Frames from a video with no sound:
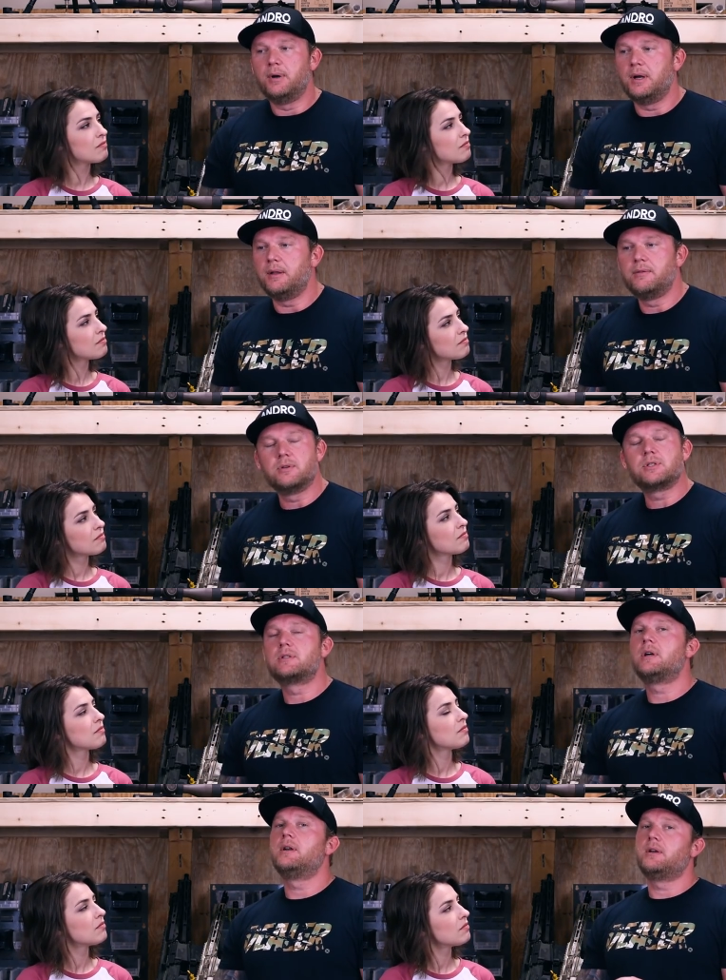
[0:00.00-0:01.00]
Speaker 1: but there's
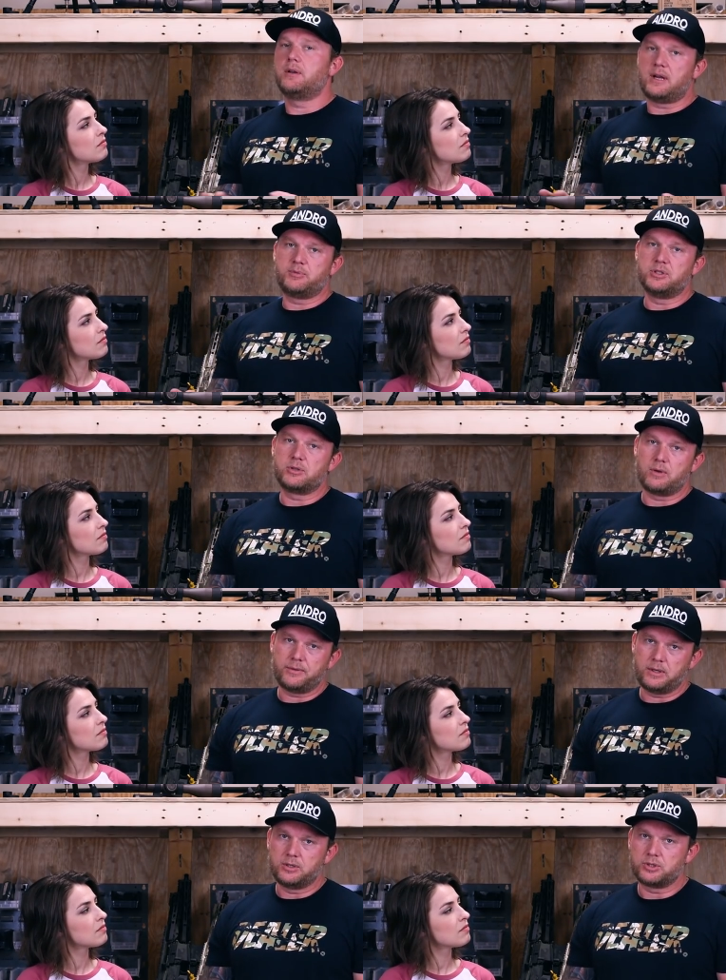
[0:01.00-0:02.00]
a ton of good options
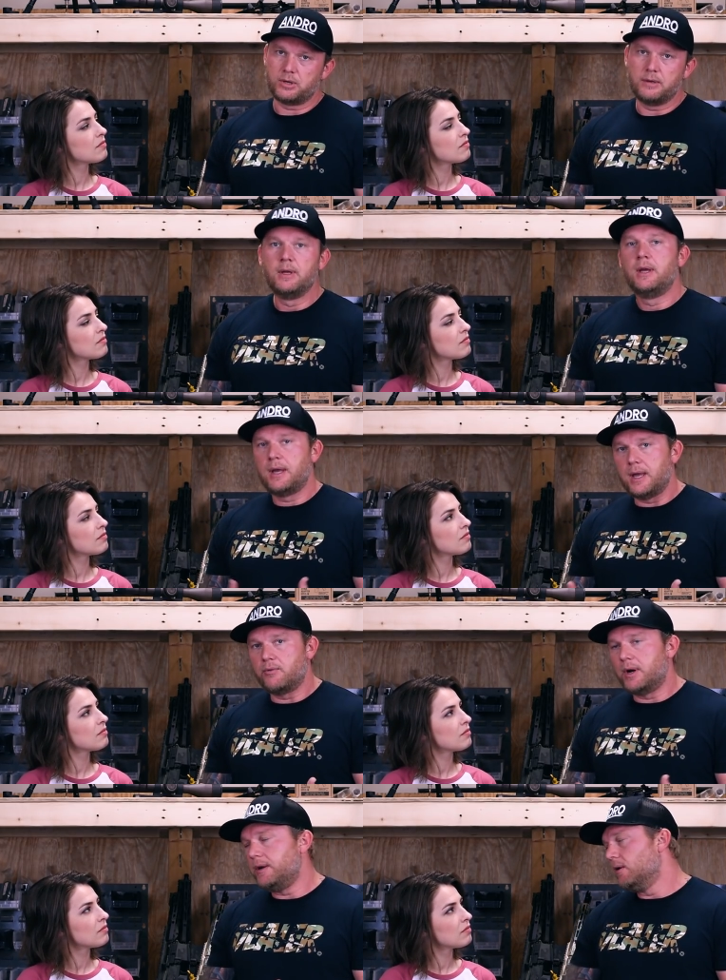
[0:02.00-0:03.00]
throughout the industry
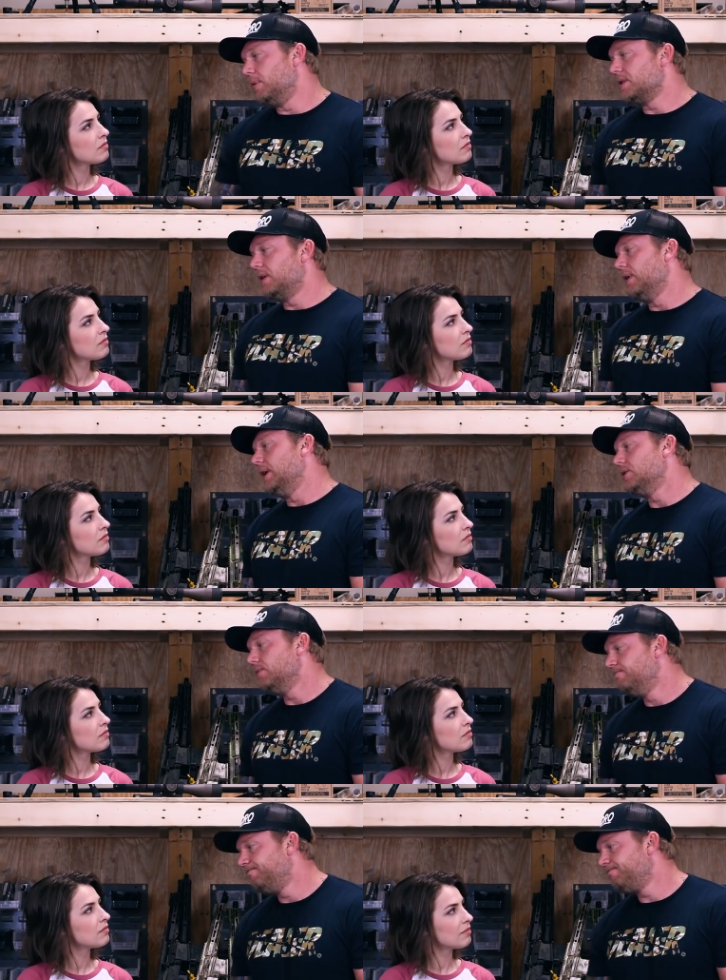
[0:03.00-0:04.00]
and right here at Ballistic Advantage.
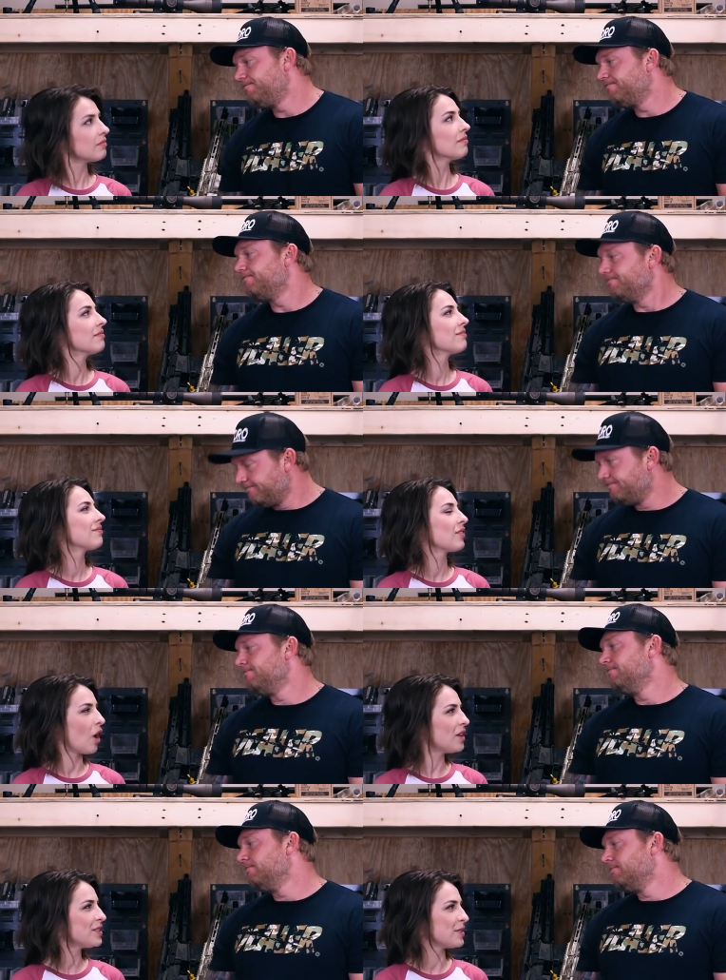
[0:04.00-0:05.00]

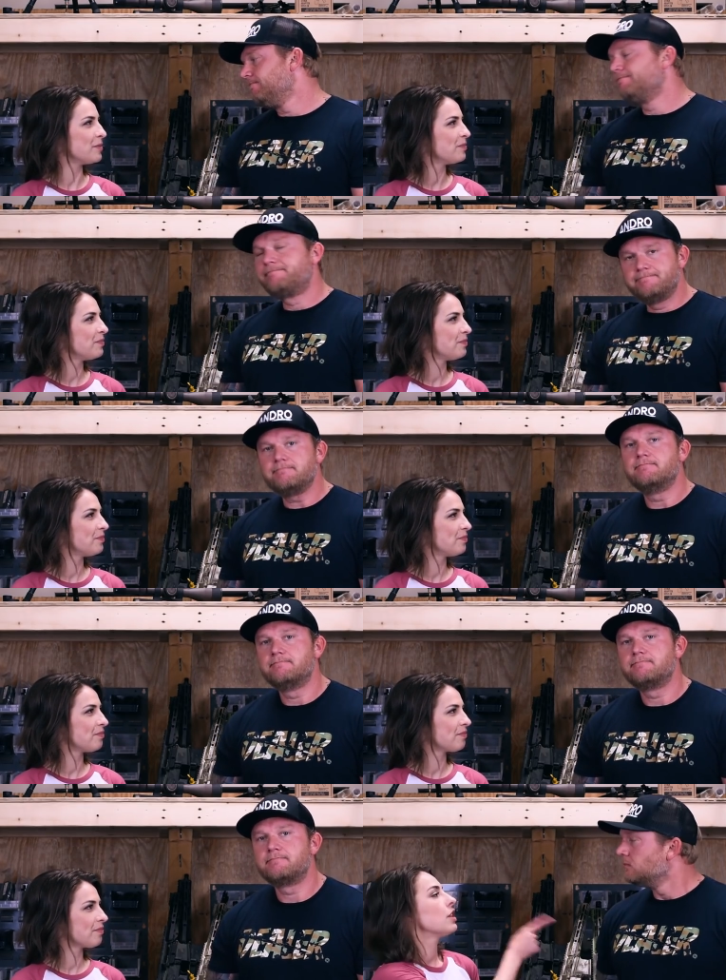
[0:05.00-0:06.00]
Awesome. Mm-hmm.
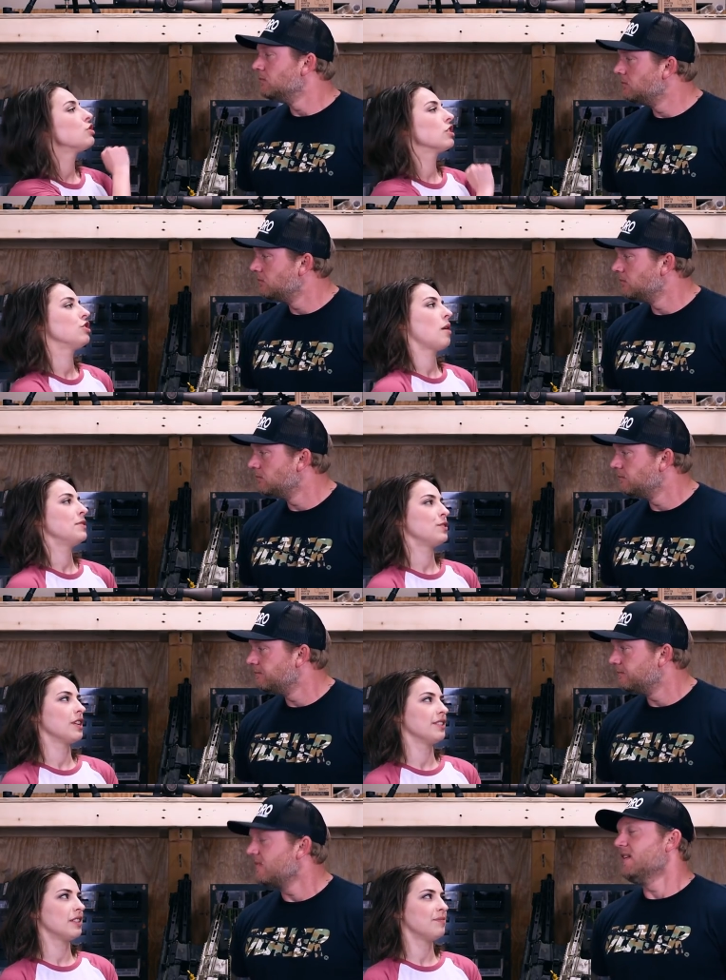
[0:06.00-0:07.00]
Speaker 2: Such a good job, Mr.
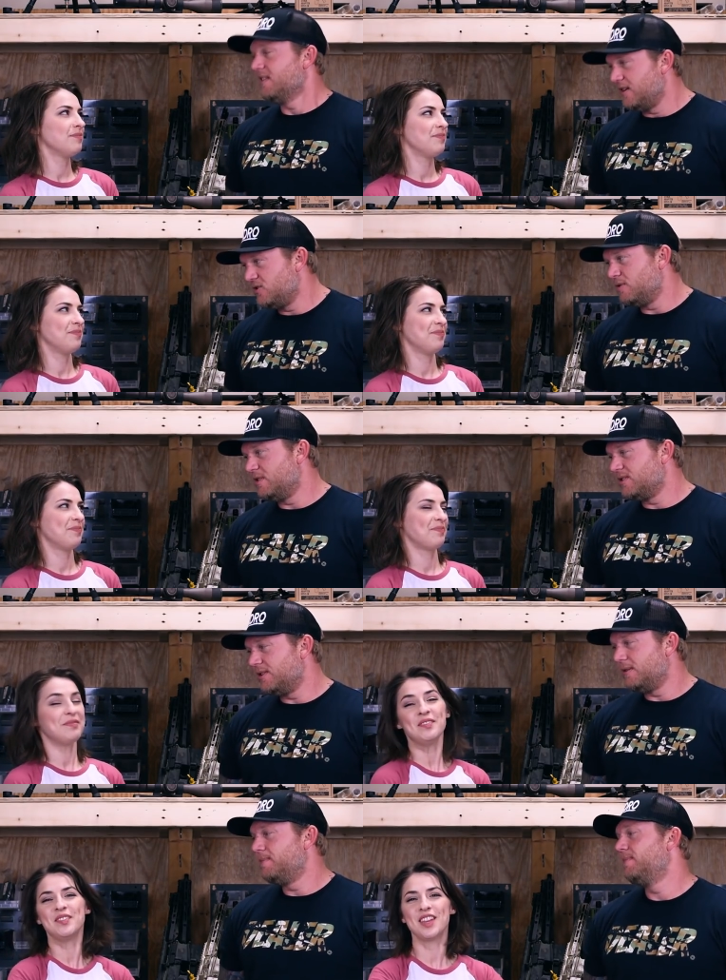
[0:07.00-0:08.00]
Hanson.
Speaker 1: Thanks so much,
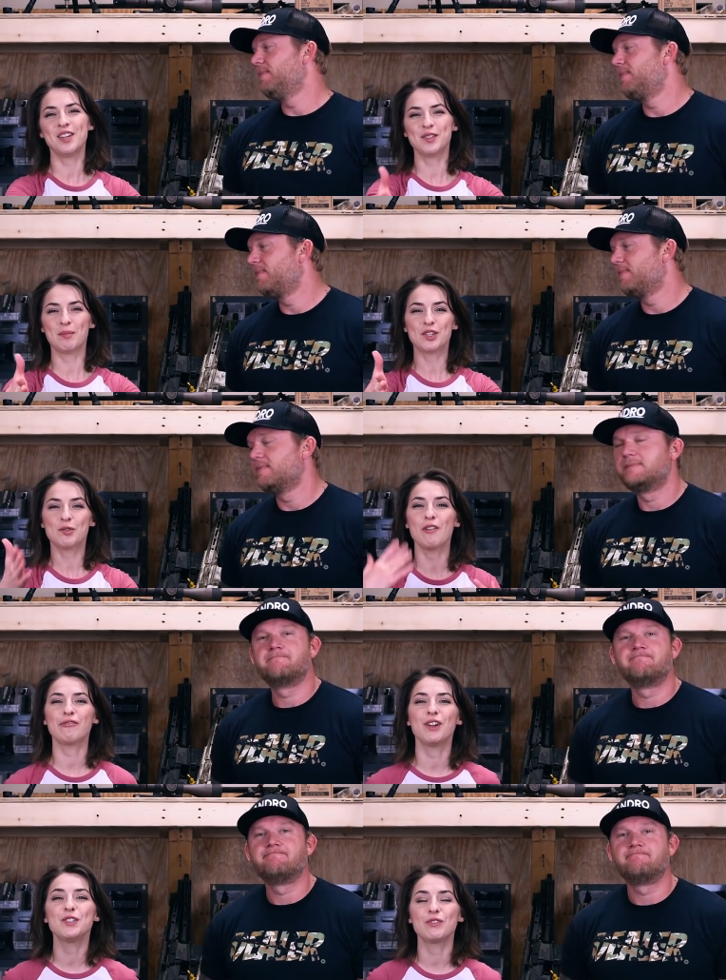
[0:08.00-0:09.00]
Sarah.
Speaker 2: Thank you so much to our
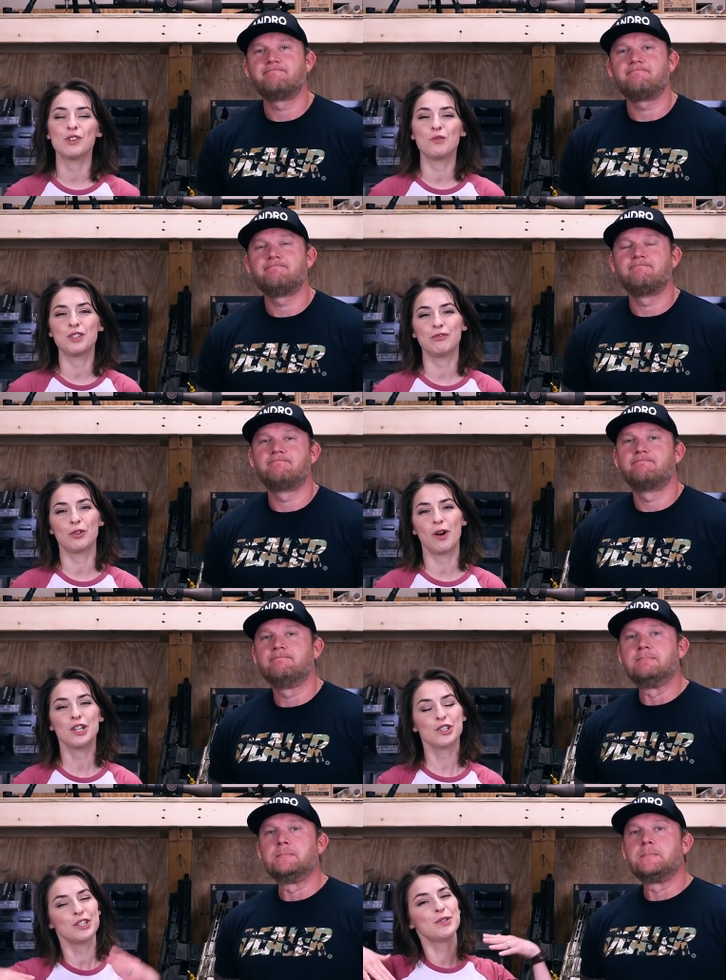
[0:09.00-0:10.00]
friends for your wonderful
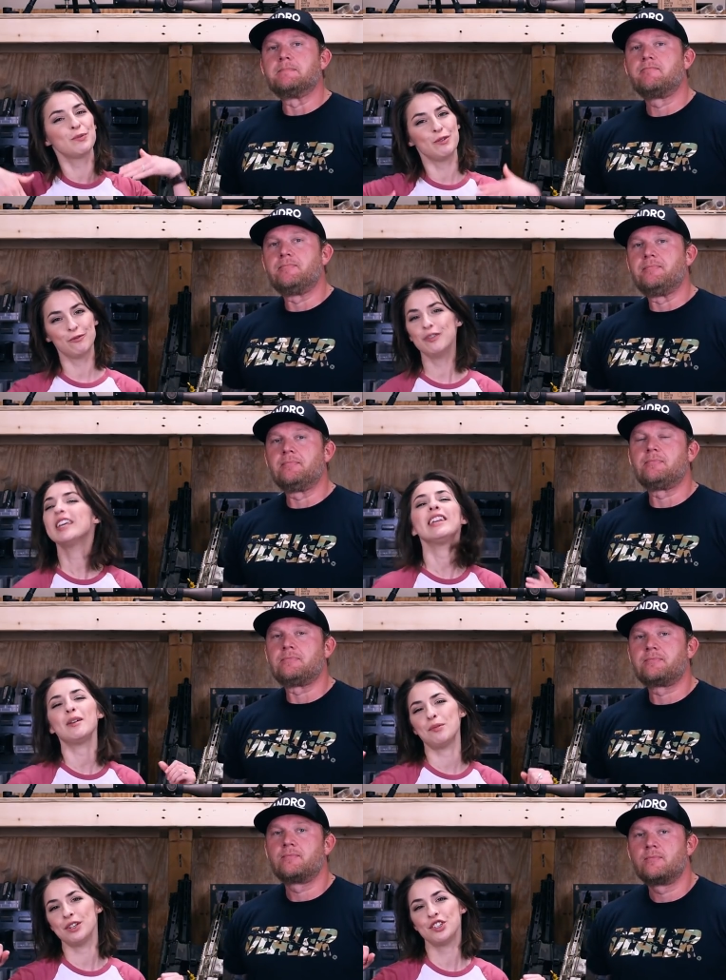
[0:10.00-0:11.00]
questions. We
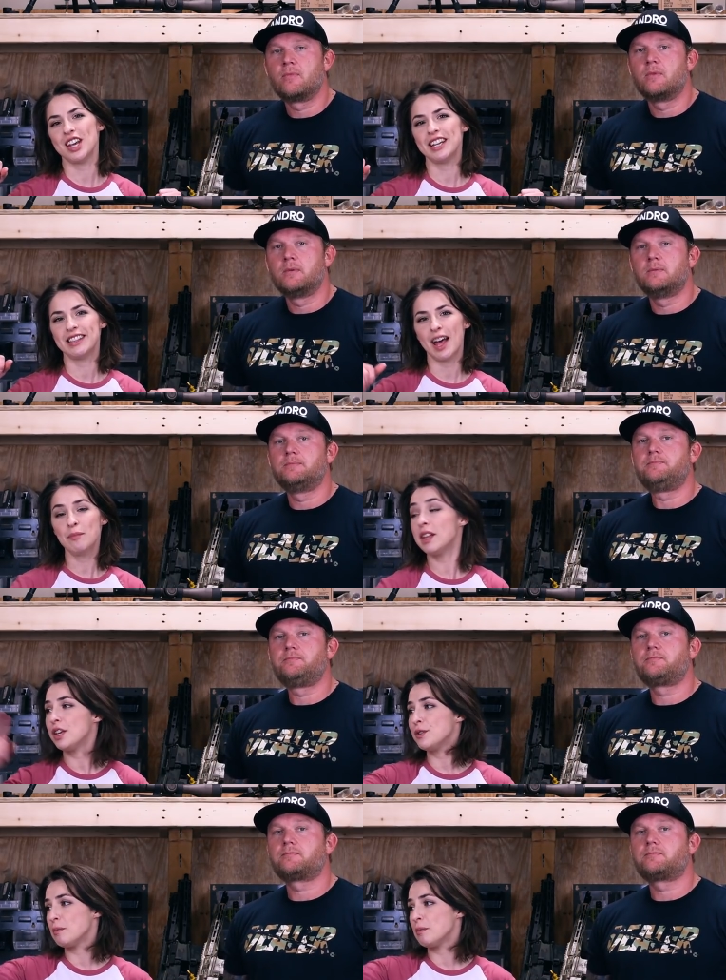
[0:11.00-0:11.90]
really appreciated them. Thank you